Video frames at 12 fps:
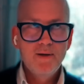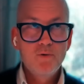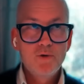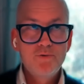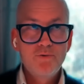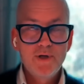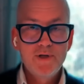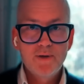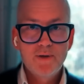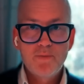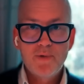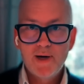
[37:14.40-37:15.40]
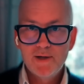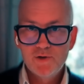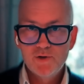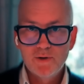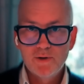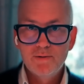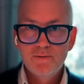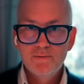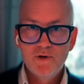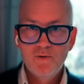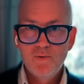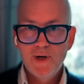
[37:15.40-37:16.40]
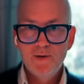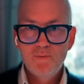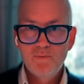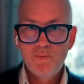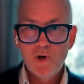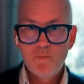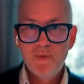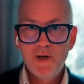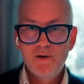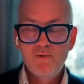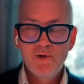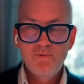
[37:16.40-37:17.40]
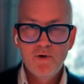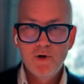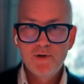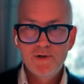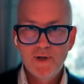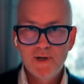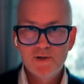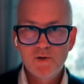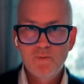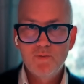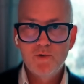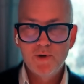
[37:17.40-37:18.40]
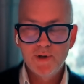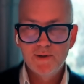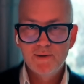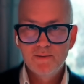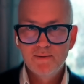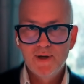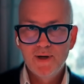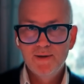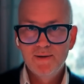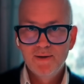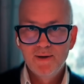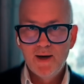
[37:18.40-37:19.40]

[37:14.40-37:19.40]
think it was Richard Branson who went public with Virgin at some point, right?